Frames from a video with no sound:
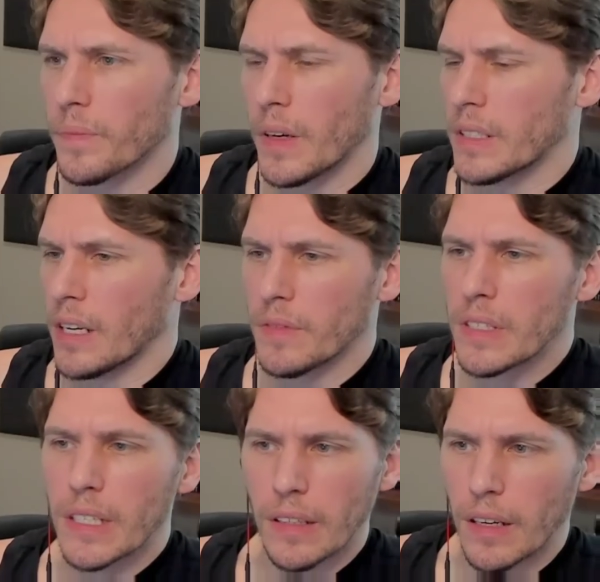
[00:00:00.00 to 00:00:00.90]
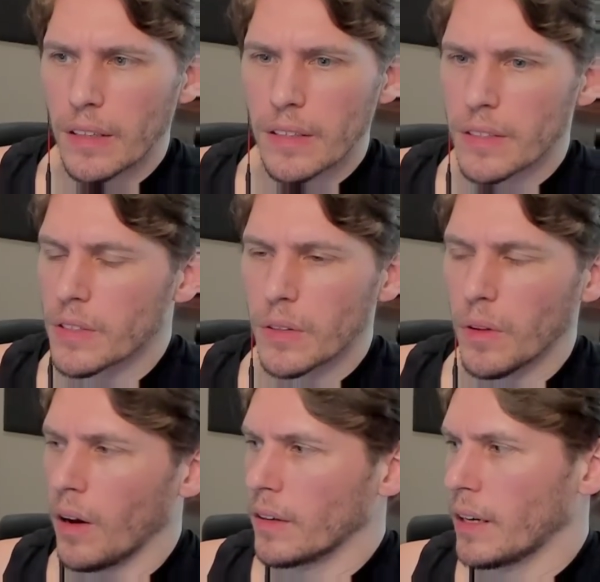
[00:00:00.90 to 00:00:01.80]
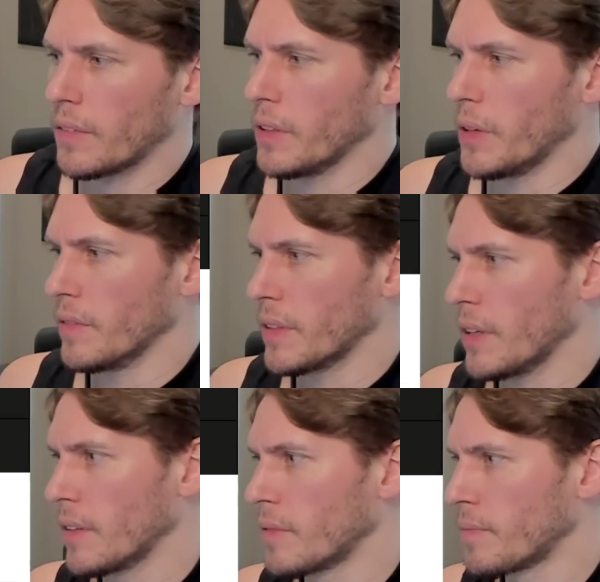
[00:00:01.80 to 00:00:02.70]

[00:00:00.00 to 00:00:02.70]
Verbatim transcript: I just haven't seen any of these in so long. I really don't even care.